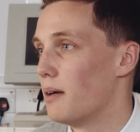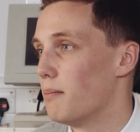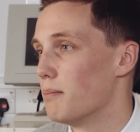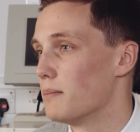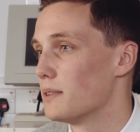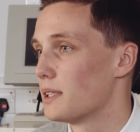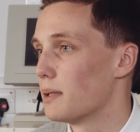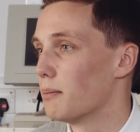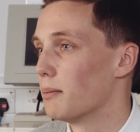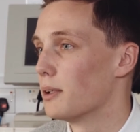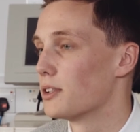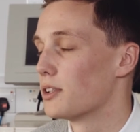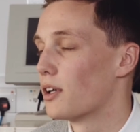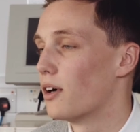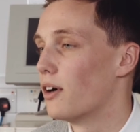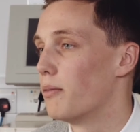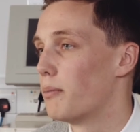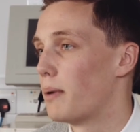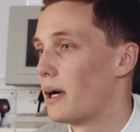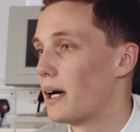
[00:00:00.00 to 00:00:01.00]
similar
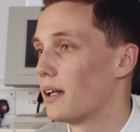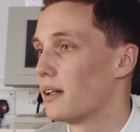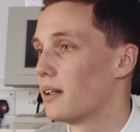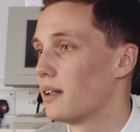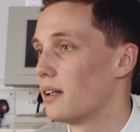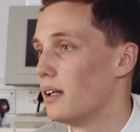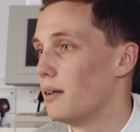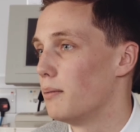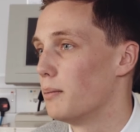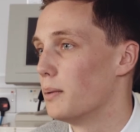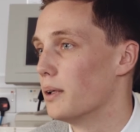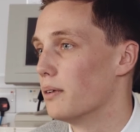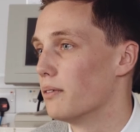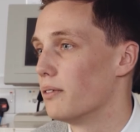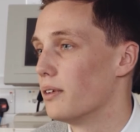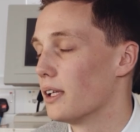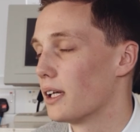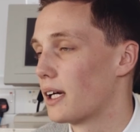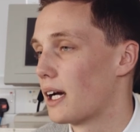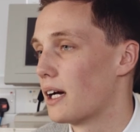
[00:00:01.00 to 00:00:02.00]
sort of path, but
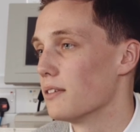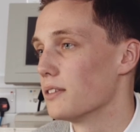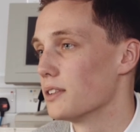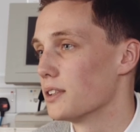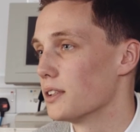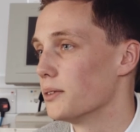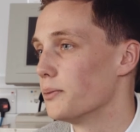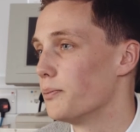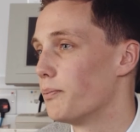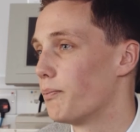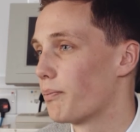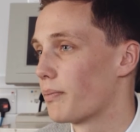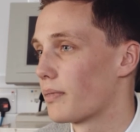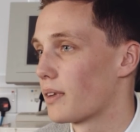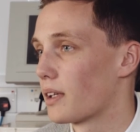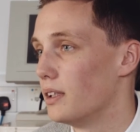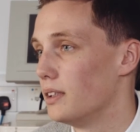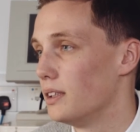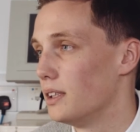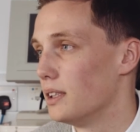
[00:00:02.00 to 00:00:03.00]
for the council,
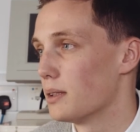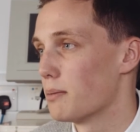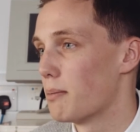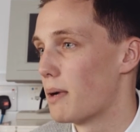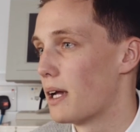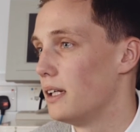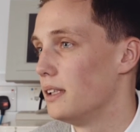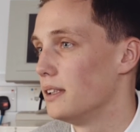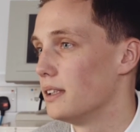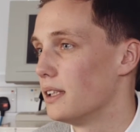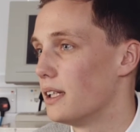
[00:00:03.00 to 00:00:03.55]
and she's a manager